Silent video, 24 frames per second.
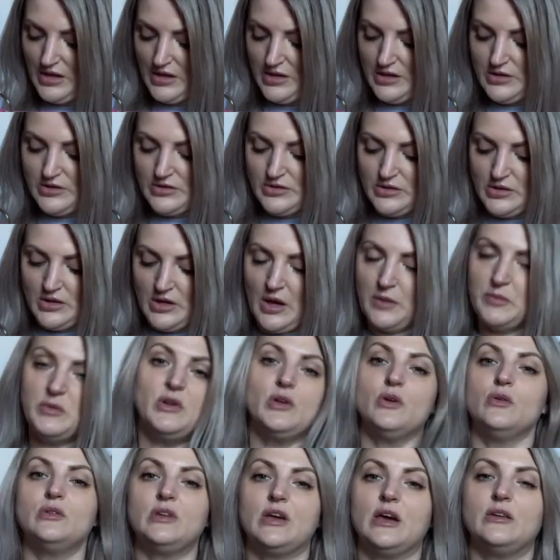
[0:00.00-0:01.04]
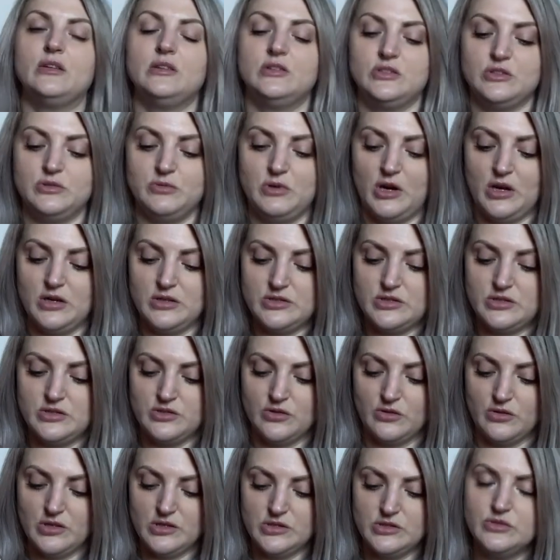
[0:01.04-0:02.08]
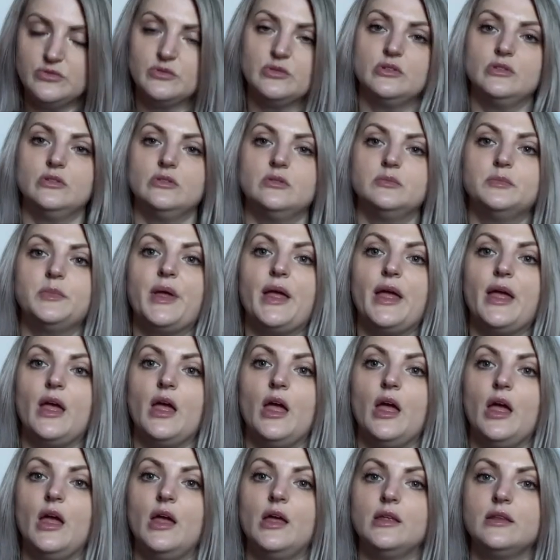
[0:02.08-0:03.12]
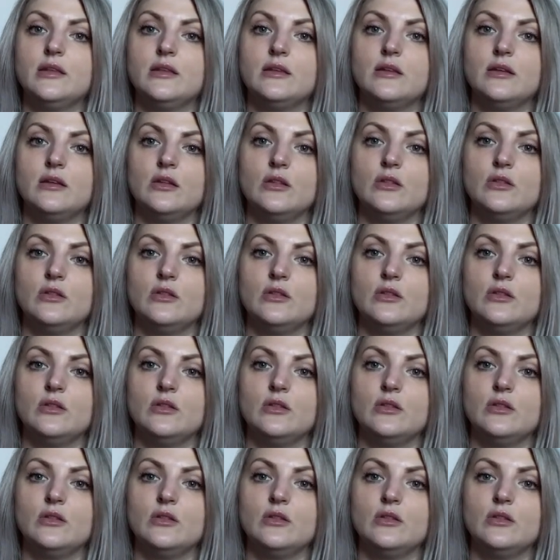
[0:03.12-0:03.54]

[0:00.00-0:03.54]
I'm gonna go down into our storage room and